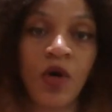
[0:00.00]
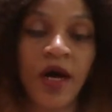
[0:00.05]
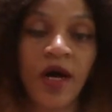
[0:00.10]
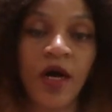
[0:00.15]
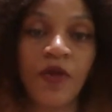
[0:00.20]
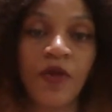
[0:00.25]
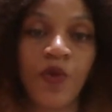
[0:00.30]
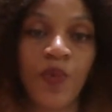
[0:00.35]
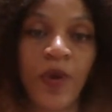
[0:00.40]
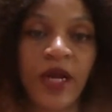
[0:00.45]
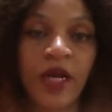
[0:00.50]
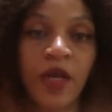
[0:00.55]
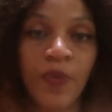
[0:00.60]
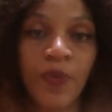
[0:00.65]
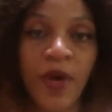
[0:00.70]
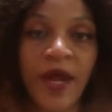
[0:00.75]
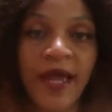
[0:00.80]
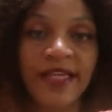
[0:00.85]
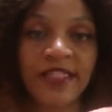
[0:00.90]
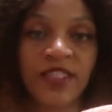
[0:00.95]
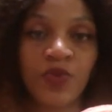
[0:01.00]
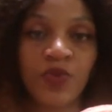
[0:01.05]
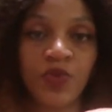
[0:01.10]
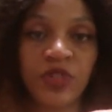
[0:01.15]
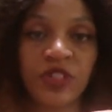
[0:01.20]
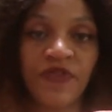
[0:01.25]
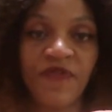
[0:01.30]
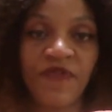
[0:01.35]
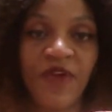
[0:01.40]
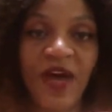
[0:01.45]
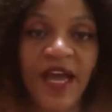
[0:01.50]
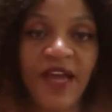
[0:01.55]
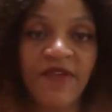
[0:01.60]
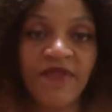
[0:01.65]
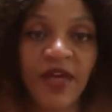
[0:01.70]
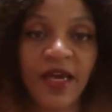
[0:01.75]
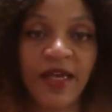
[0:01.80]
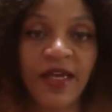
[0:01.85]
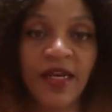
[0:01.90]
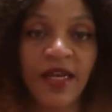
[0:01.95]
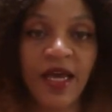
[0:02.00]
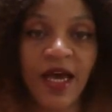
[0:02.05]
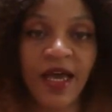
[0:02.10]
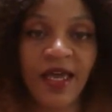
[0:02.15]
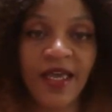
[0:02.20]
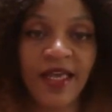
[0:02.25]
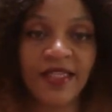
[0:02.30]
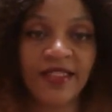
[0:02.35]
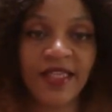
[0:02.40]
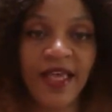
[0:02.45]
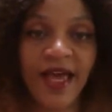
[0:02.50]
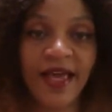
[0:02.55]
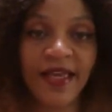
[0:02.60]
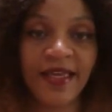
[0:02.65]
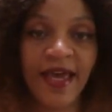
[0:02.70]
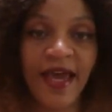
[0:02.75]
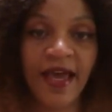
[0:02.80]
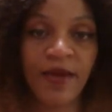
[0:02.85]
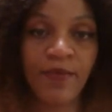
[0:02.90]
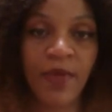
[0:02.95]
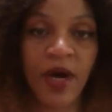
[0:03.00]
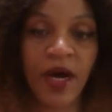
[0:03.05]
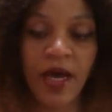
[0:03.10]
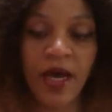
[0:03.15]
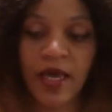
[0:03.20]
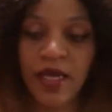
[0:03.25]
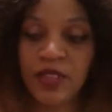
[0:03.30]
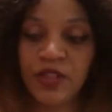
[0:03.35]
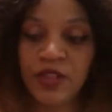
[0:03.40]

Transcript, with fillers: Uh, the regular prices was $5.99. I got mine